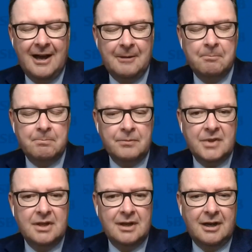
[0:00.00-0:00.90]
um,
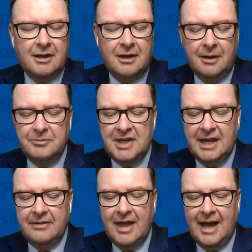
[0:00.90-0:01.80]
uh,
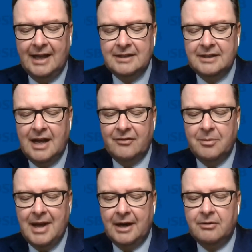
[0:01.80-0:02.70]
obtained that and
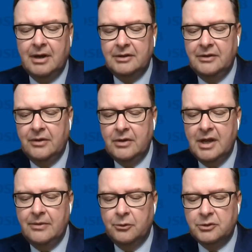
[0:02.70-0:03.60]
have a background in,
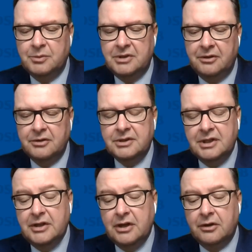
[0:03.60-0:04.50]
in those
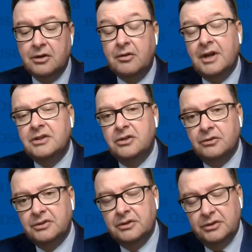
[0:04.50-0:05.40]
materials. In the younger grades,
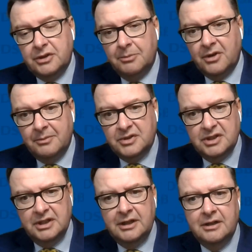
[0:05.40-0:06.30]
you'll
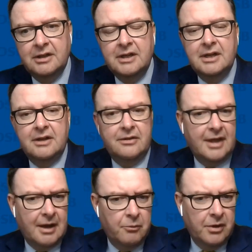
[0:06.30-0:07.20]
sometimes see
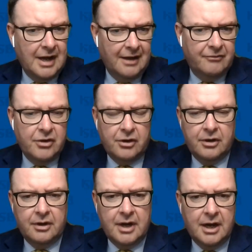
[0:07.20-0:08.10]
that will have
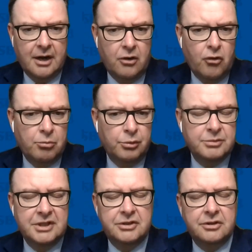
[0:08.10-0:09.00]
their uh,
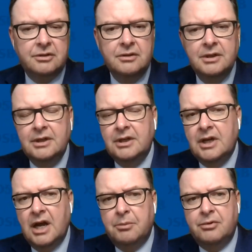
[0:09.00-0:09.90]
homeroom teacher
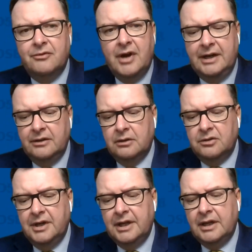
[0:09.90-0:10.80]
uh, providing
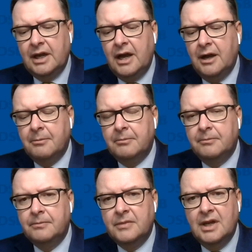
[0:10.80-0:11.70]
the learning,
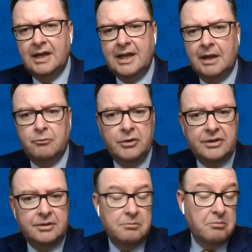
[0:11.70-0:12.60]
um, again,
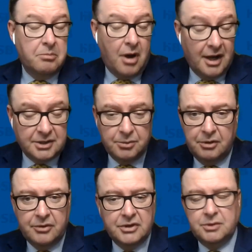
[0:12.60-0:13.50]
with
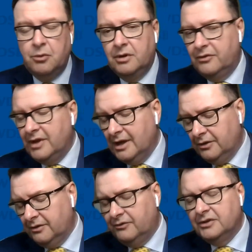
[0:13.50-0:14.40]
possibly with the support of the
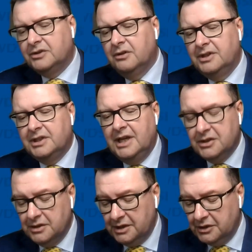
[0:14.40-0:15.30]
health and physical
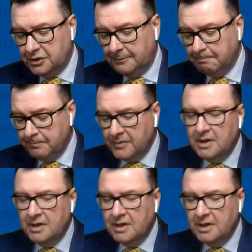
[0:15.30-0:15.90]
education teacher.